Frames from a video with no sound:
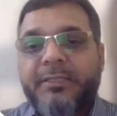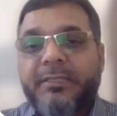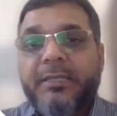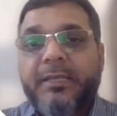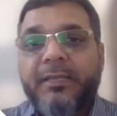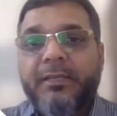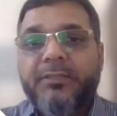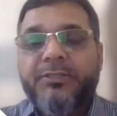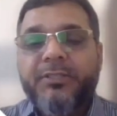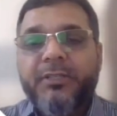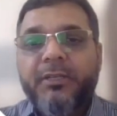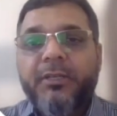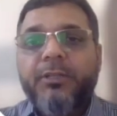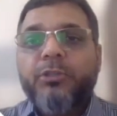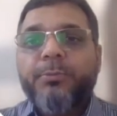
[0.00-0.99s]
skills
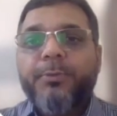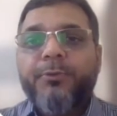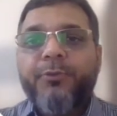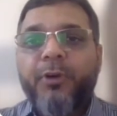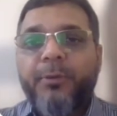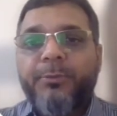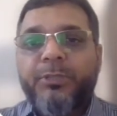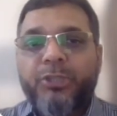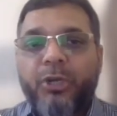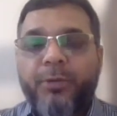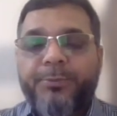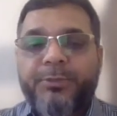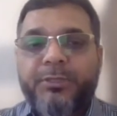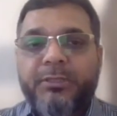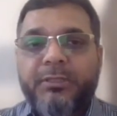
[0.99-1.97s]
to perform the
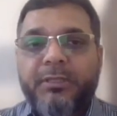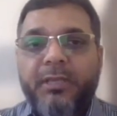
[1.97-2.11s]
jobs.